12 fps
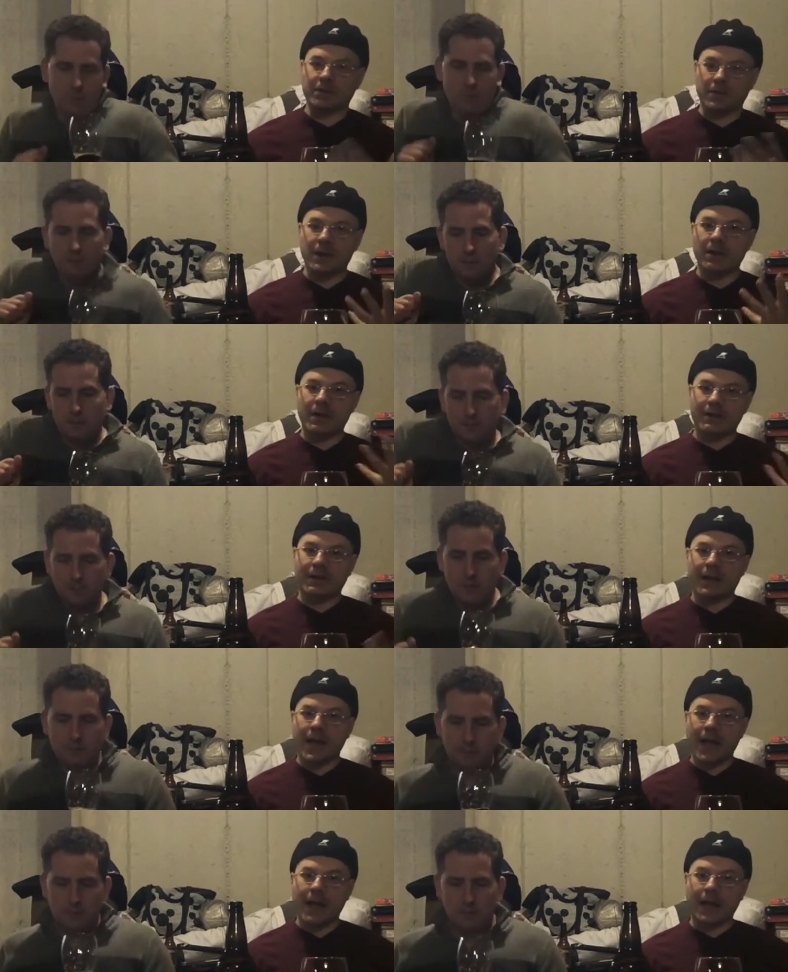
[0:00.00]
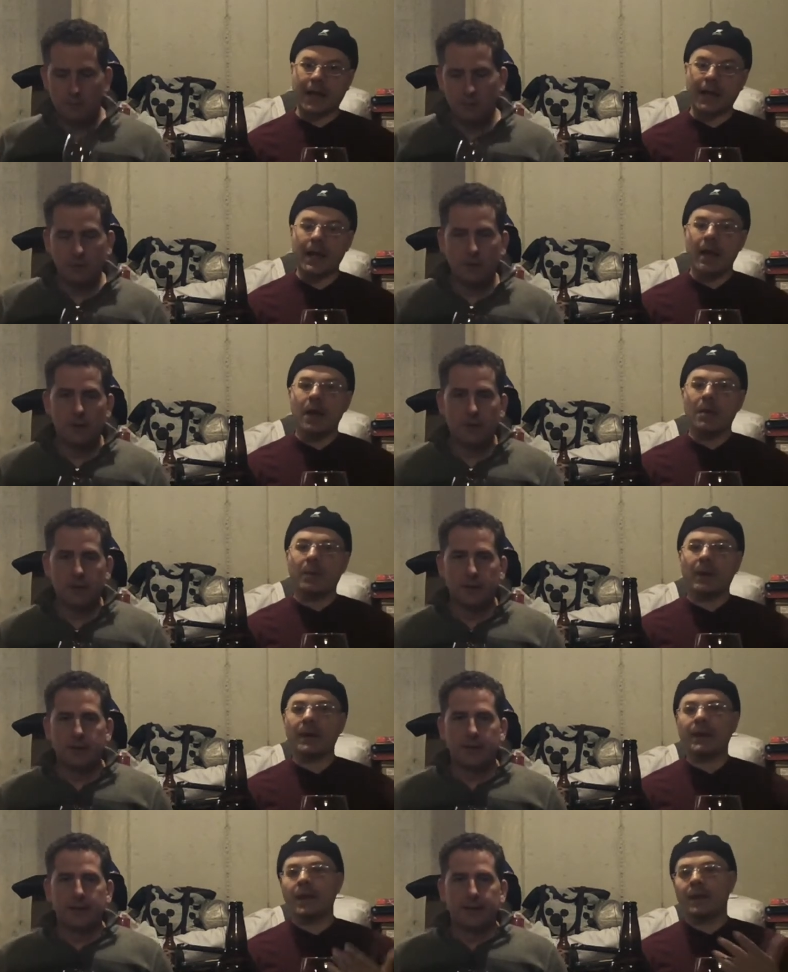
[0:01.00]
Speaker 1: so they're giving it an A.
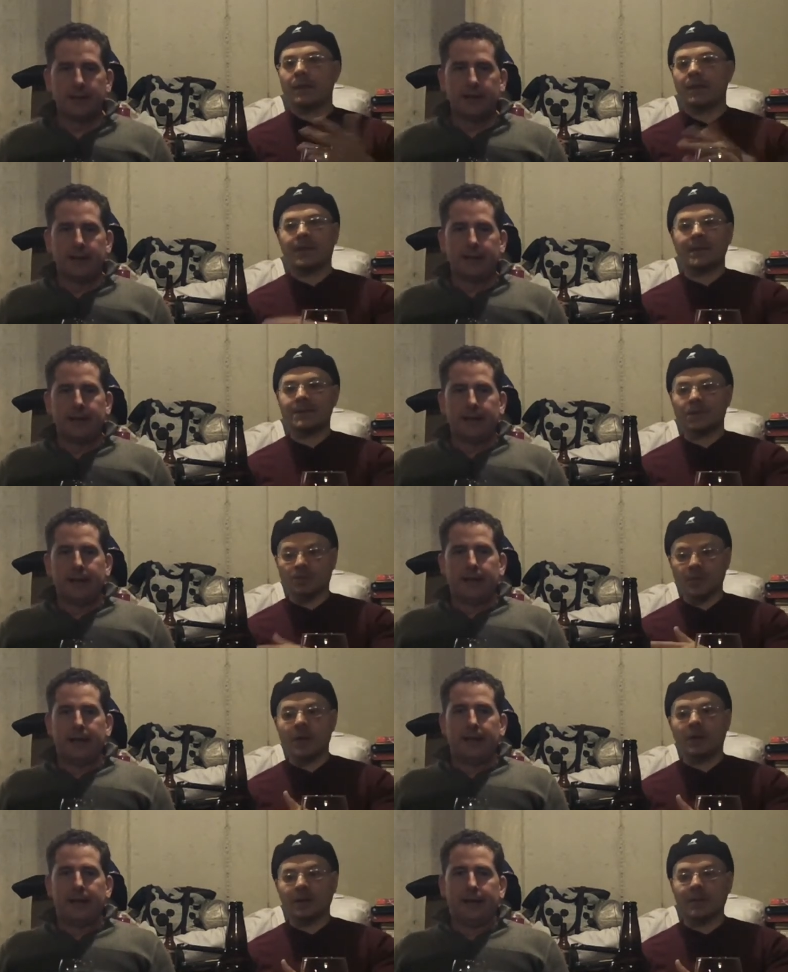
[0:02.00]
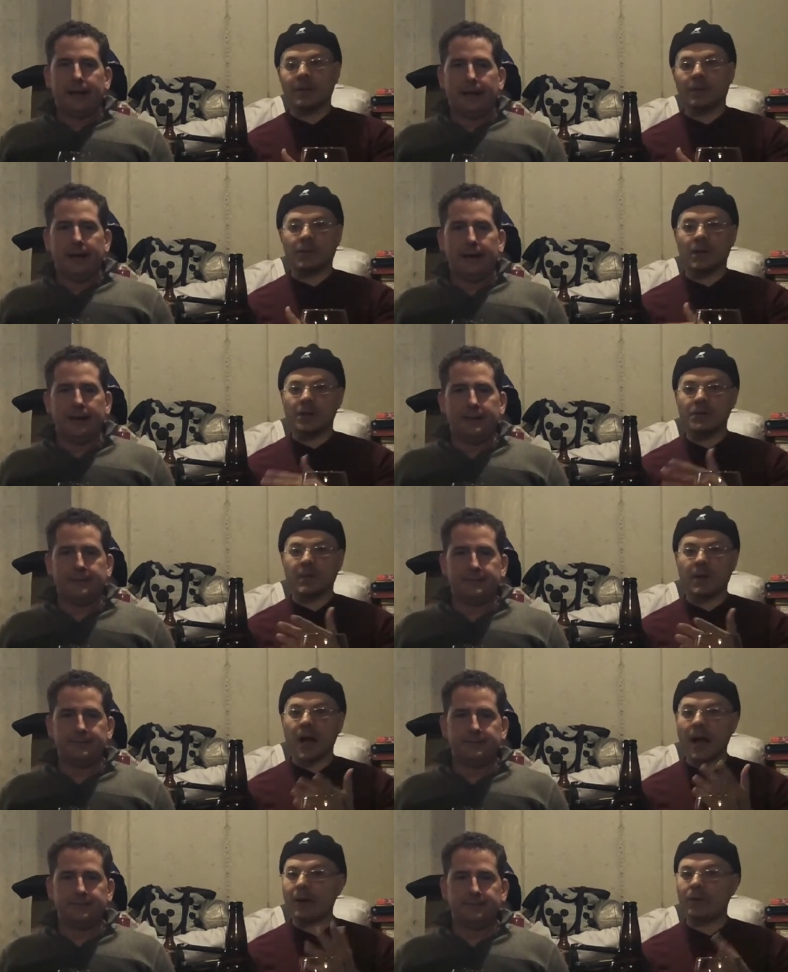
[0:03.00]
But this is a real limited production
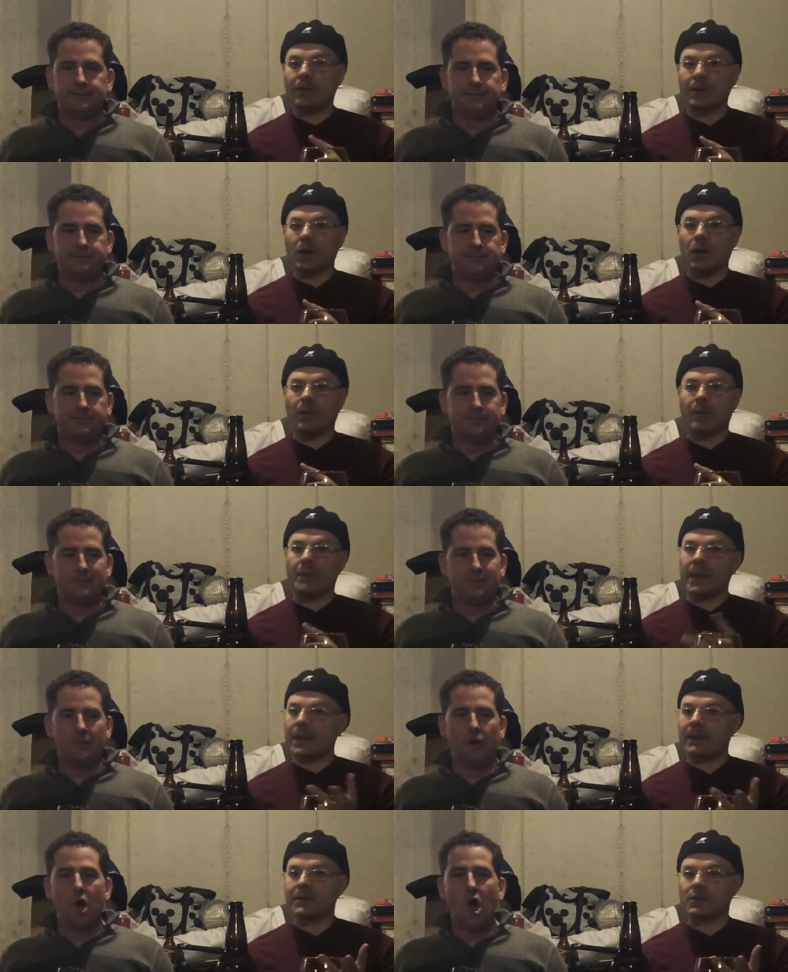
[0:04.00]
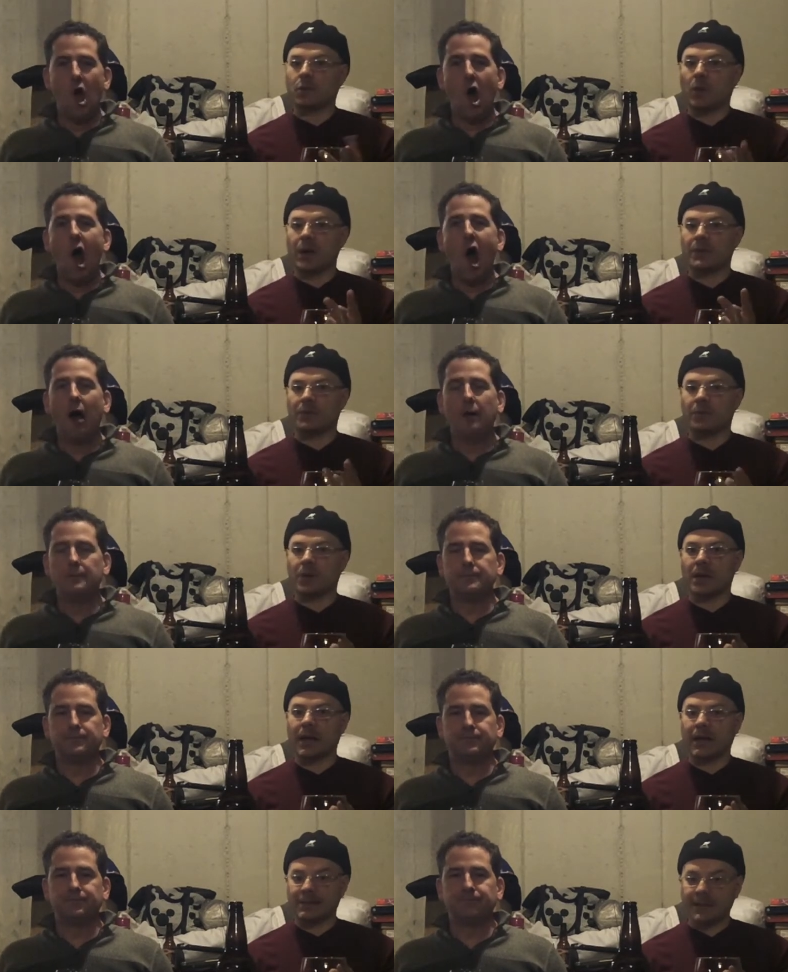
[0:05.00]
beer. I only know them making this twice, from what
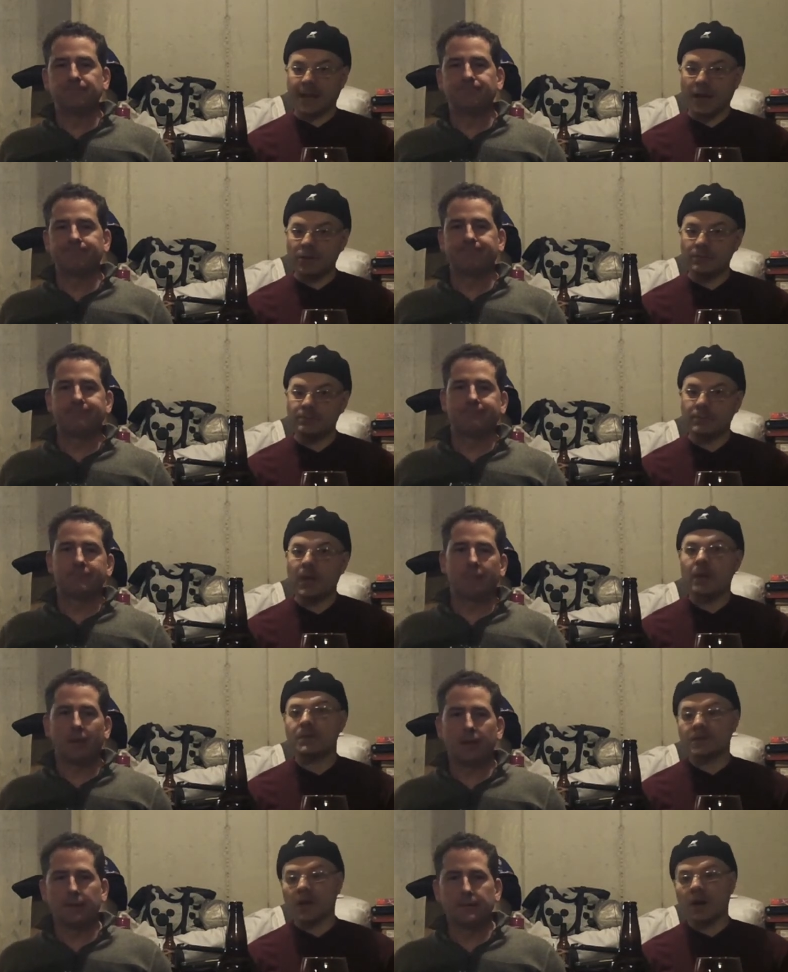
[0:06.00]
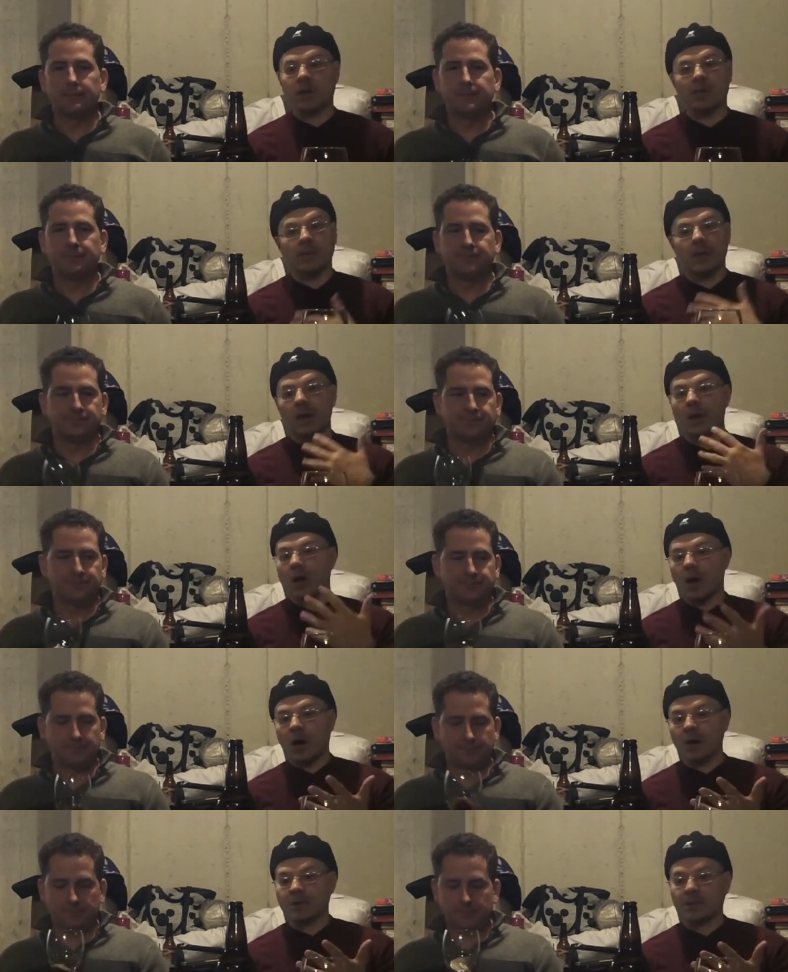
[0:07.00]
I can tell. So,
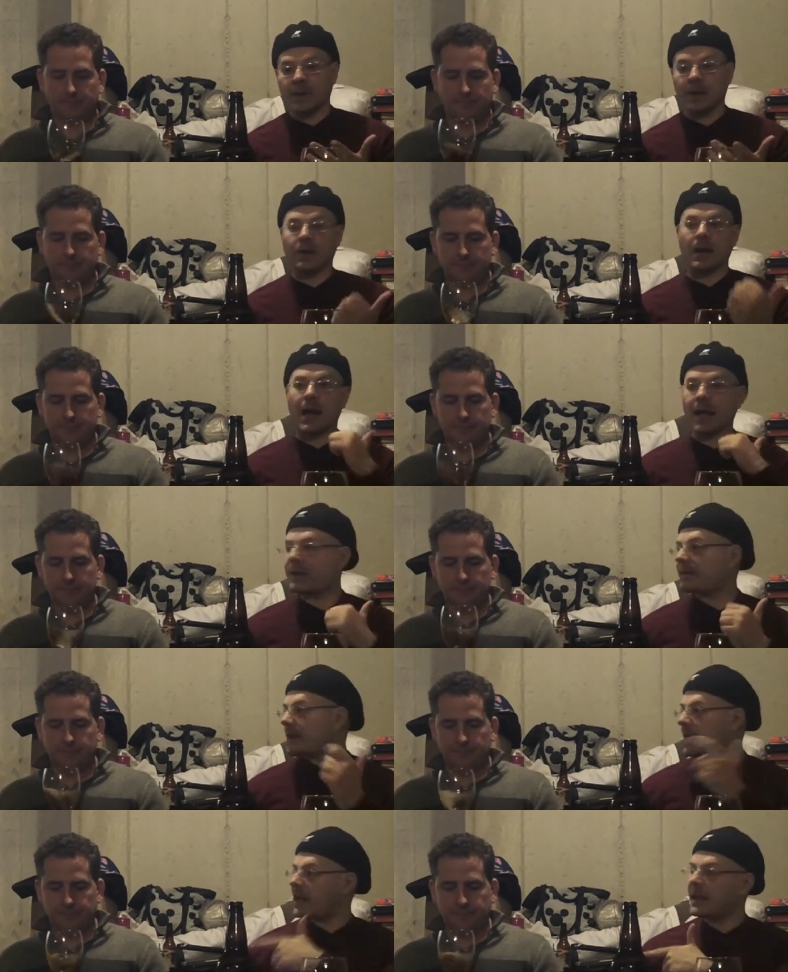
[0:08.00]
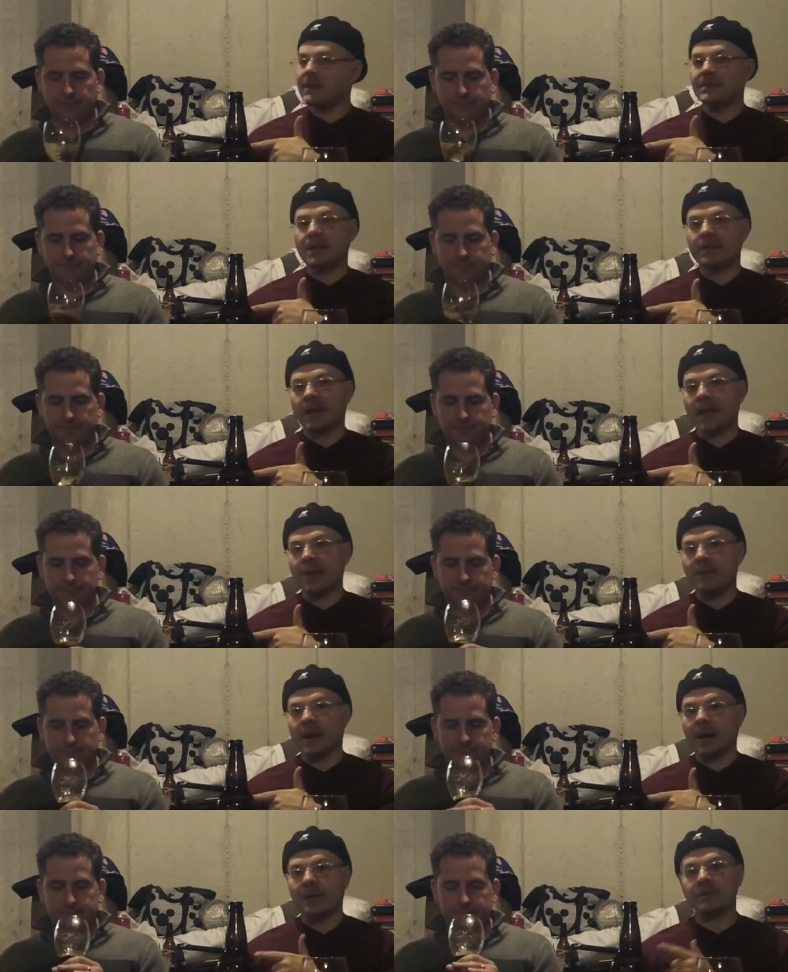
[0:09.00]
awesome beer. I give it an A. He's giving it an A
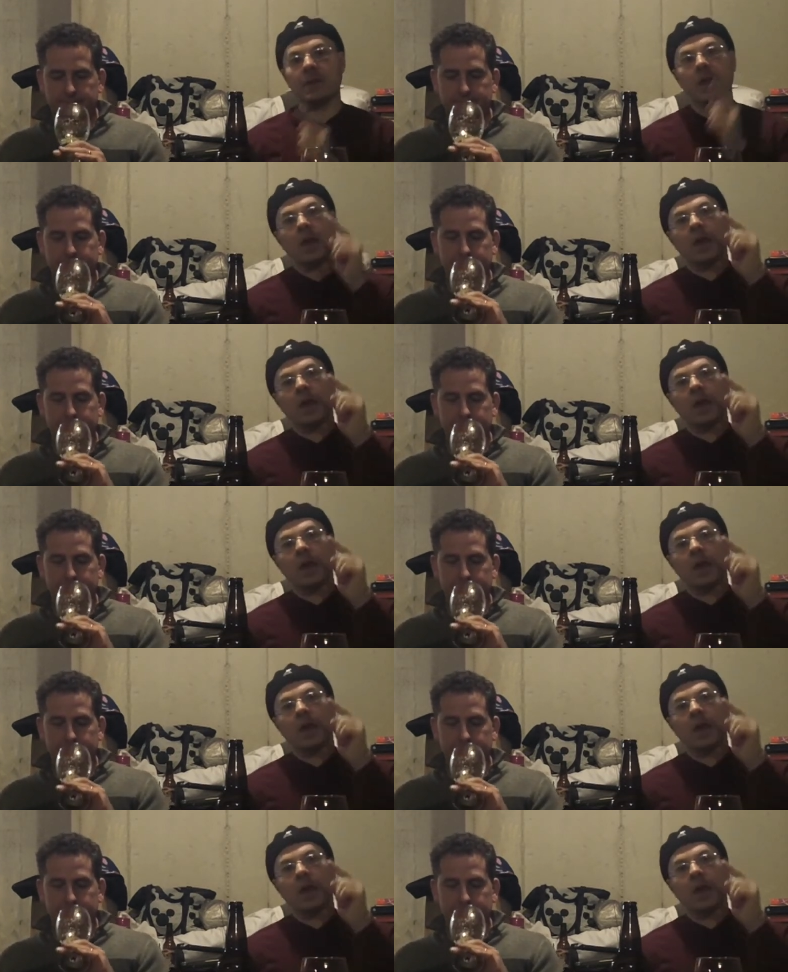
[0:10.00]
minus.